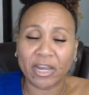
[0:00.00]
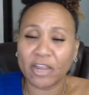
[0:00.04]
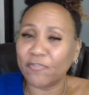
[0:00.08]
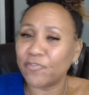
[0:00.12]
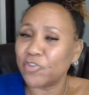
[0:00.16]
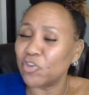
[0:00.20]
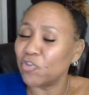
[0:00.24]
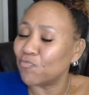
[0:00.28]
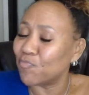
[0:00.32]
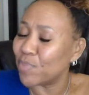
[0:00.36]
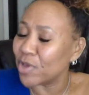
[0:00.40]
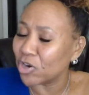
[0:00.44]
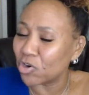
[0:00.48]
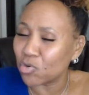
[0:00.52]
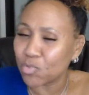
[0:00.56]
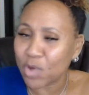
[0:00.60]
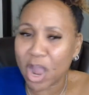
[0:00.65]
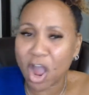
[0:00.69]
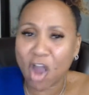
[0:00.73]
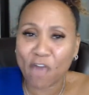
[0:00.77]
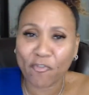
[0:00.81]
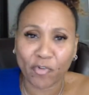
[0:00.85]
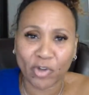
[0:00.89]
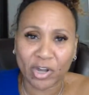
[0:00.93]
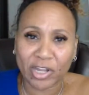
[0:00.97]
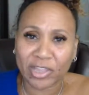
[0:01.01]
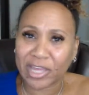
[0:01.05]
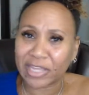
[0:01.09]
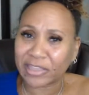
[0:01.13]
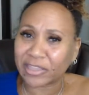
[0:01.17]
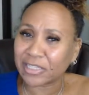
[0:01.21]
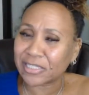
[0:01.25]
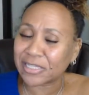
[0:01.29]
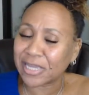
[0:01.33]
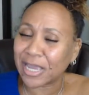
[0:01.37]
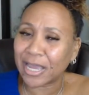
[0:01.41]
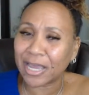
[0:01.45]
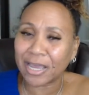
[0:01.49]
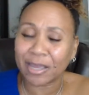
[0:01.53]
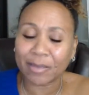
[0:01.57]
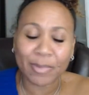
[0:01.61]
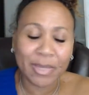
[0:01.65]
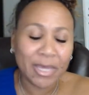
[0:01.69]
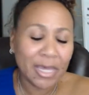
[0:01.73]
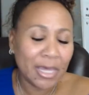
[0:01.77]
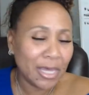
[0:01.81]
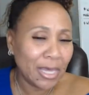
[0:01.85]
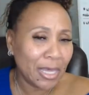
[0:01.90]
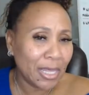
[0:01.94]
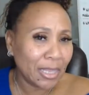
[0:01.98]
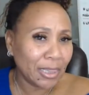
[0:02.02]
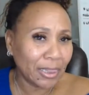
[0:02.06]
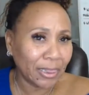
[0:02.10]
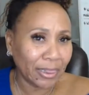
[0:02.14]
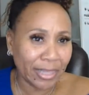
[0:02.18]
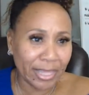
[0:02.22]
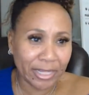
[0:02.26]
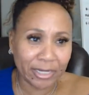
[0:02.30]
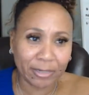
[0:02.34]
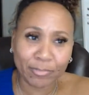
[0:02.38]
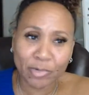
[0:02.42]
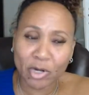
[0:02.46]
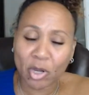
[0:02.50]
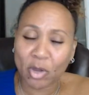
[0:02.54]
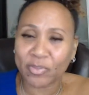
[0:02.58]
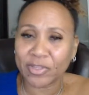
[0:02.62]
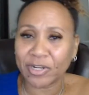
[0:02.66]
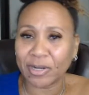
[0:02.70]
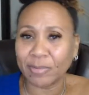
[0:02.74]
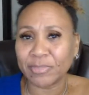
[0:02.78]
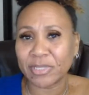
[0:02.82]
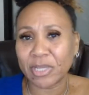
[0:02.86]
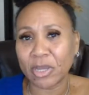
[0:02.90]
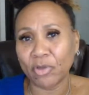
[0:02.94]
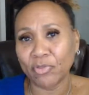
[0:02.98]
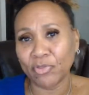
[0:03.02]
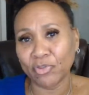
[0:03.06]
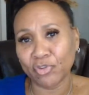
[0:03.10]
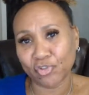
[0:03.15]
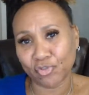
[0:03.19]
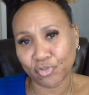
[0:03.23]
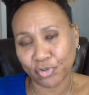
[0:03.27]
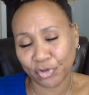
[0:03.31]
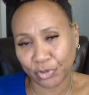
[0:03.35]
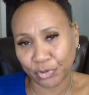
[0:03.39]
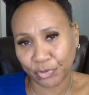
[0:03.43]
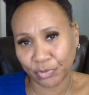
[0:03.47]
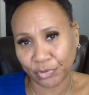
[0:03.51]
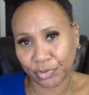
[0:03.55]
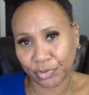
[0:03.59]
If you've been around for any length of time, let them know that I'm telling the truth.